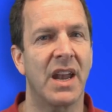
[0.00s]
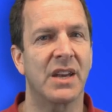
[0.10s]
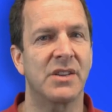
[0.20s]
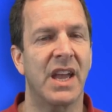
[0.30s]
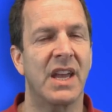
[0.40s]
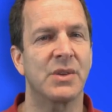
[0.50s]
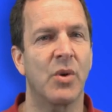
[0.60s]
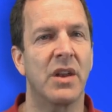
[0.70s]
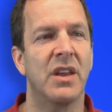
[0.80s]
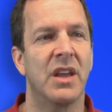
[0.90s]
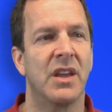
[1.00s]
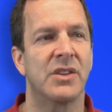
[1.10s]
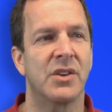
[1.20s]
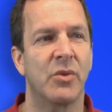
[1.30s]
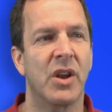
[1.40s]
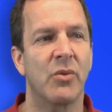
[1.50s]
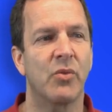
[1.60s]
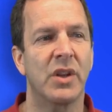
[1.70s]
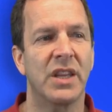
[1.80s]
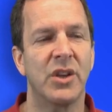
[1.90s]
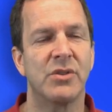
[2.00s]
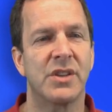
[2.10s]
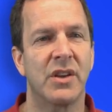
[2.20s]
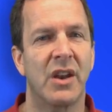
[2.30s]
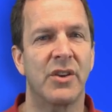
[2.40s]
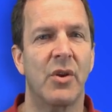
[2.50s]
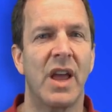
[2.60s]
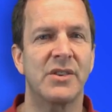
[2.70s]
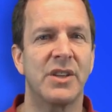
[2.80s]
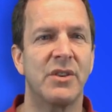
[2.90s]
actually has one. So we don't actually